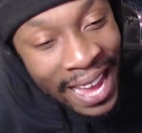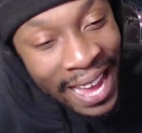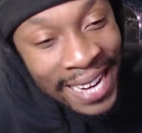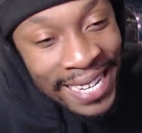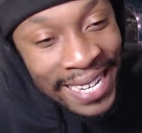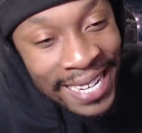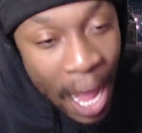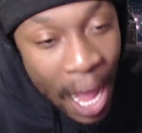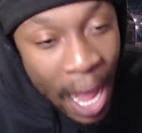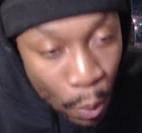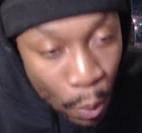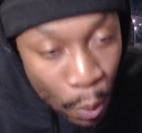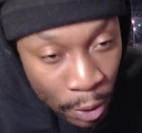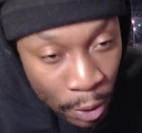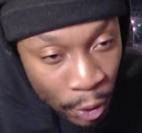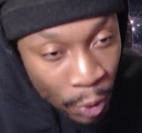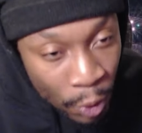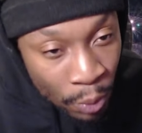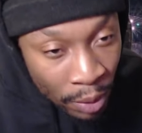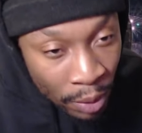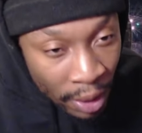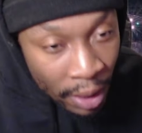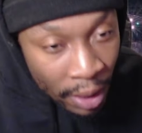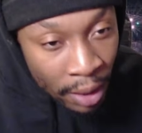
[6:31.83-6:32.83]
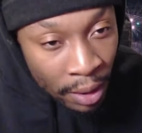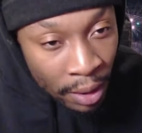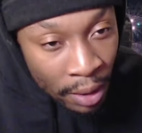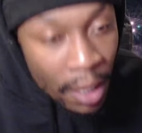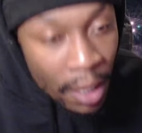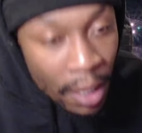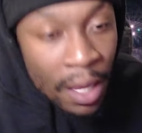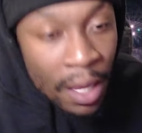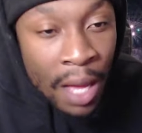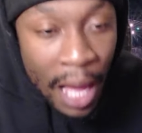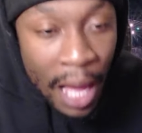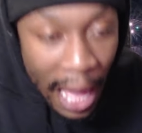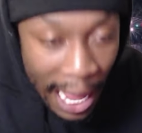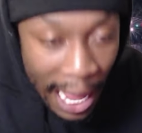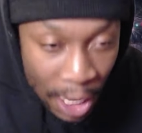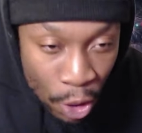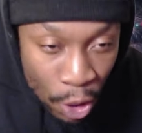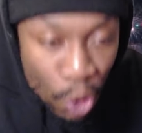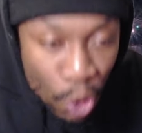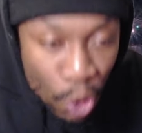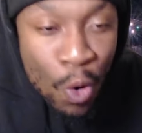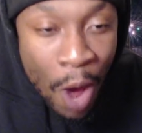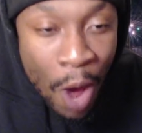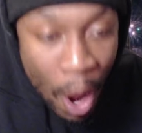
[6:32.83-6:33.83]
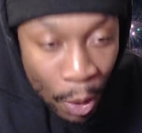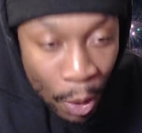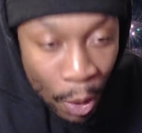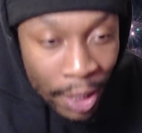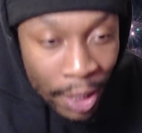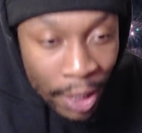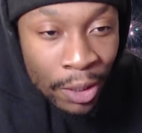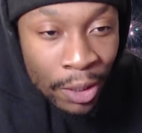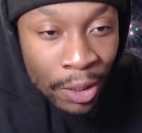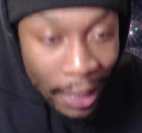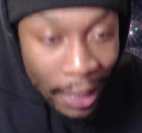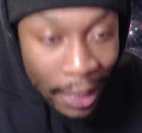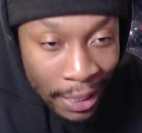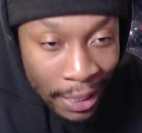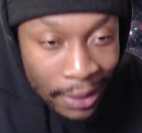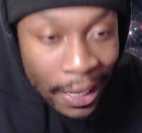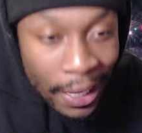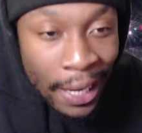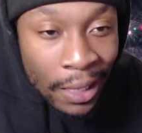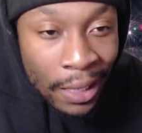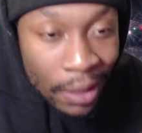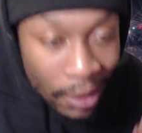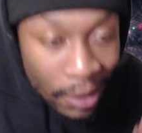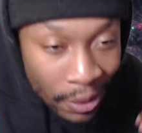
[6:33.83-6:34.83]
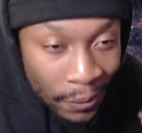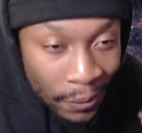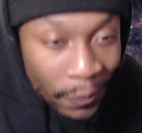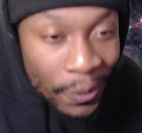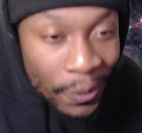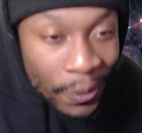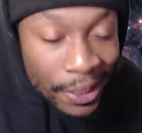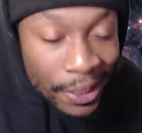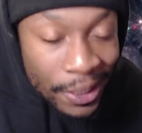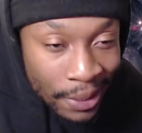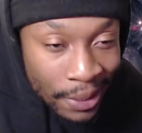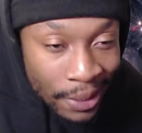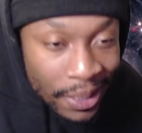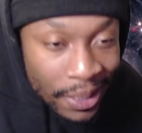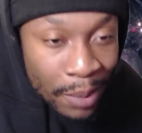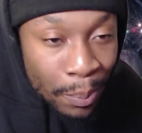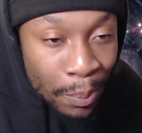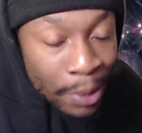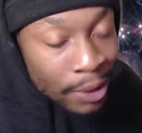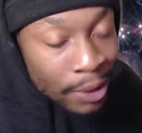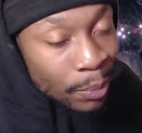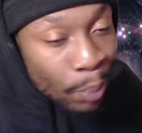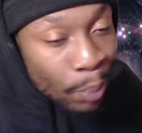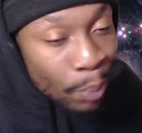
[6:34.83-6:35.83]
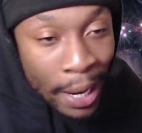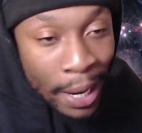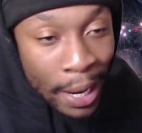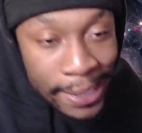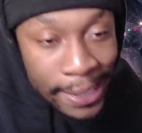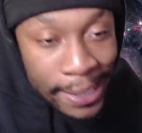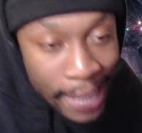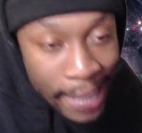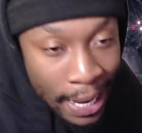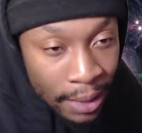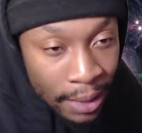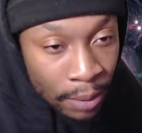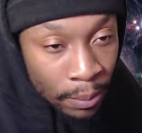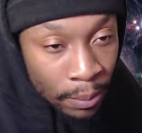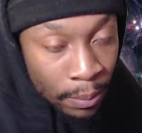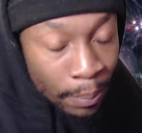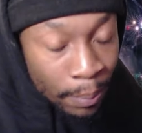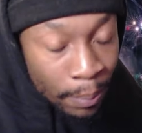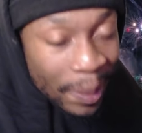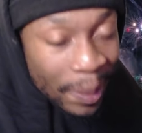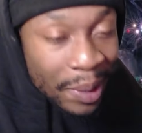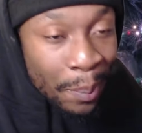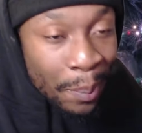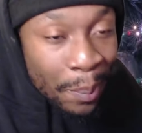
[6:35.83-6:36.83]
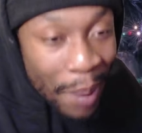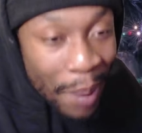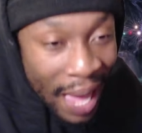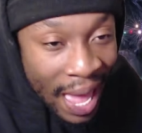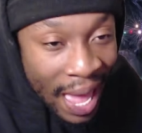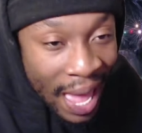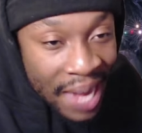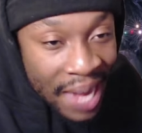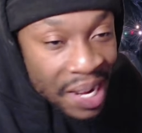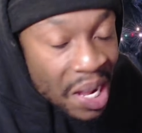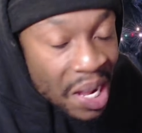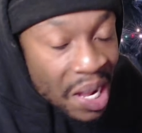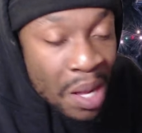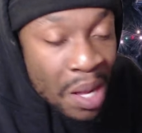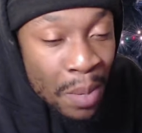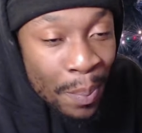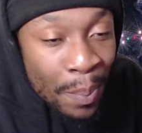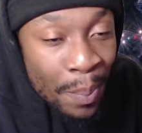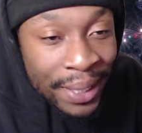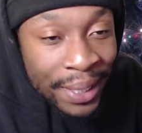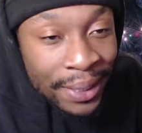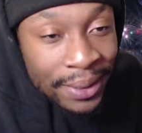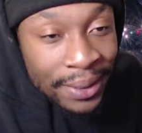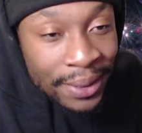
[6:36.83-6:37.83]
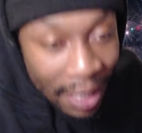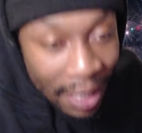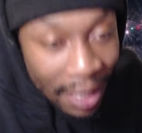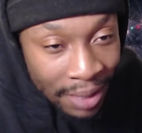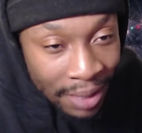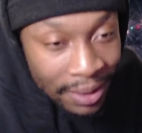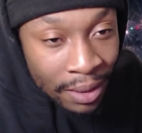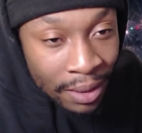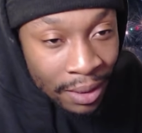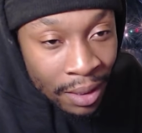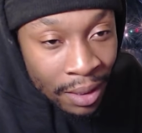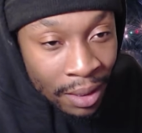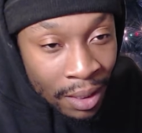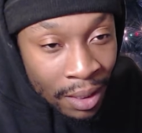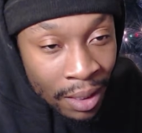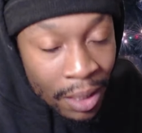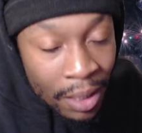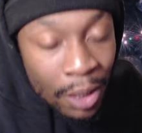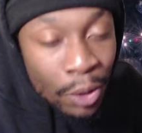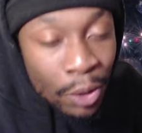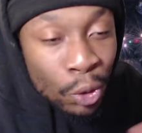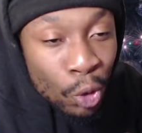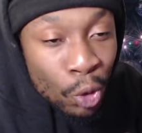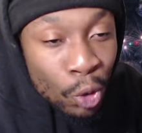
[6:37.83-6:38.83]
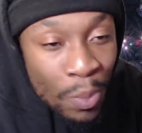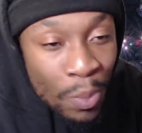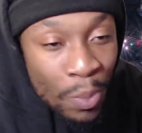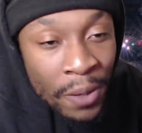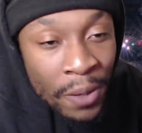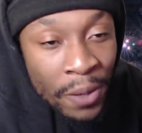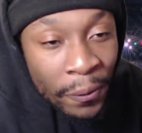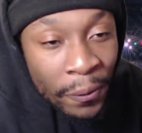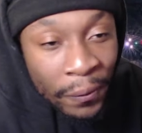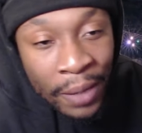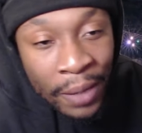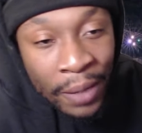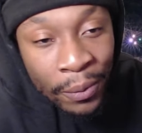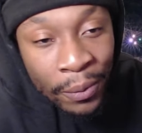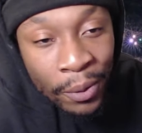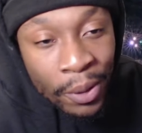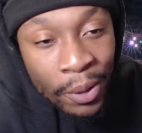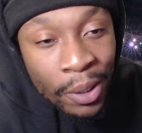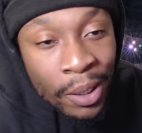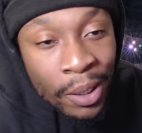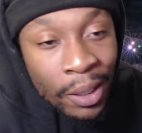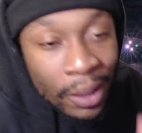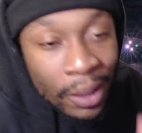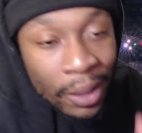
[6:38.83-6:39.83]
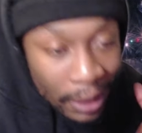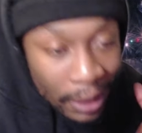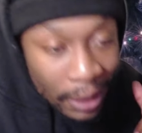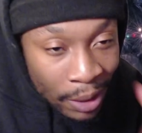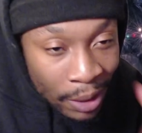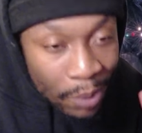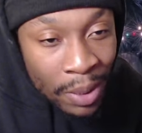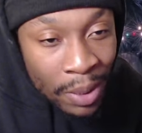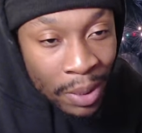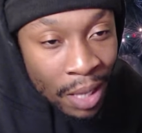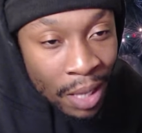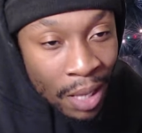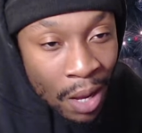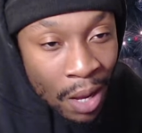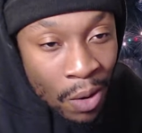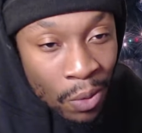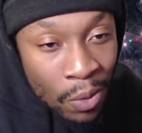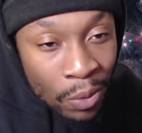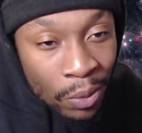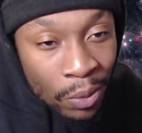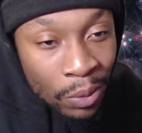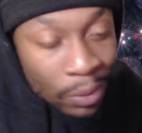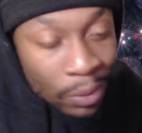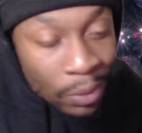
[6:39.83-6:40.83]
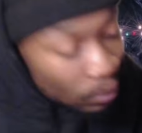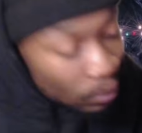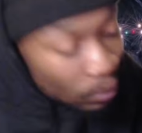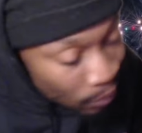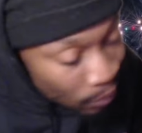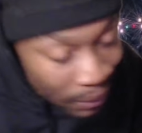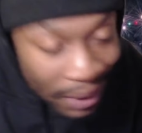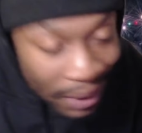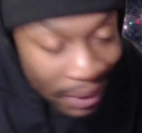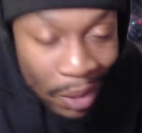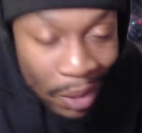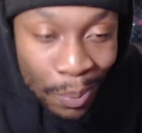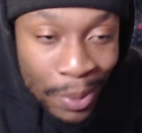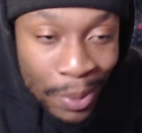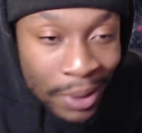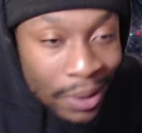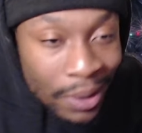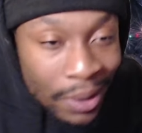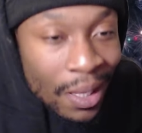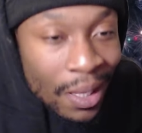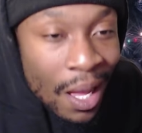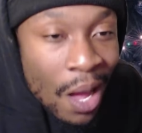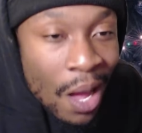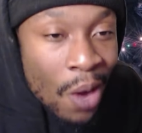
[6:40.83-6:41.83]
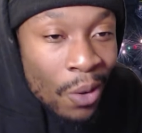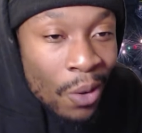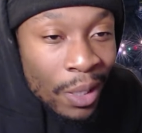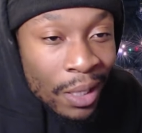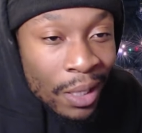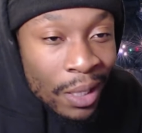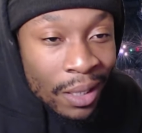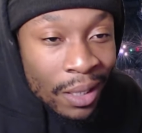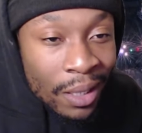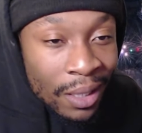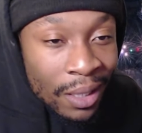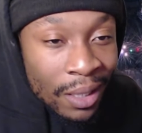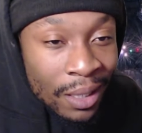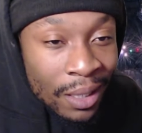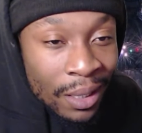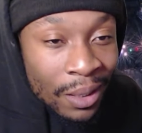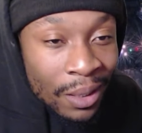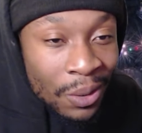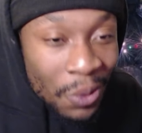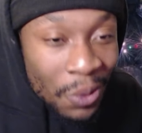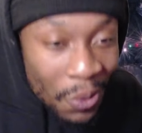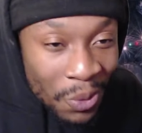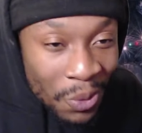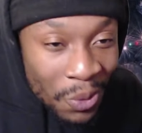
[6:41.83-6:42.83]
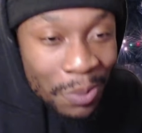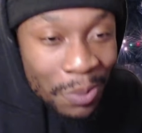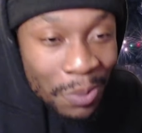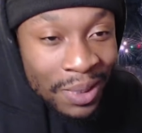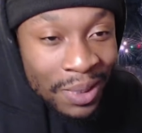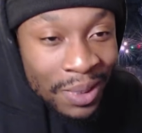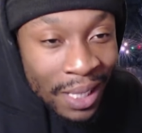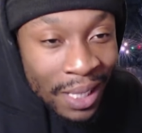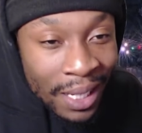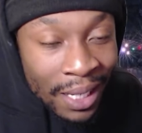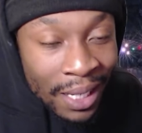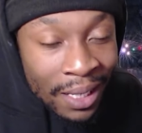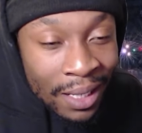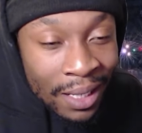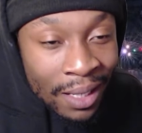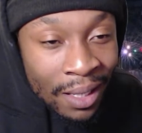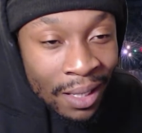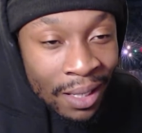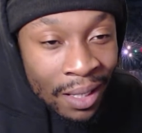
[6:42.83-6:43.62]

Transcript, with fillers: I got what you need. I know you out here late night looking for these honey buns, bro. I got them by the pack, by the dozen. Do me a favor, clear me out. We help each other out here. You know what I'm saying?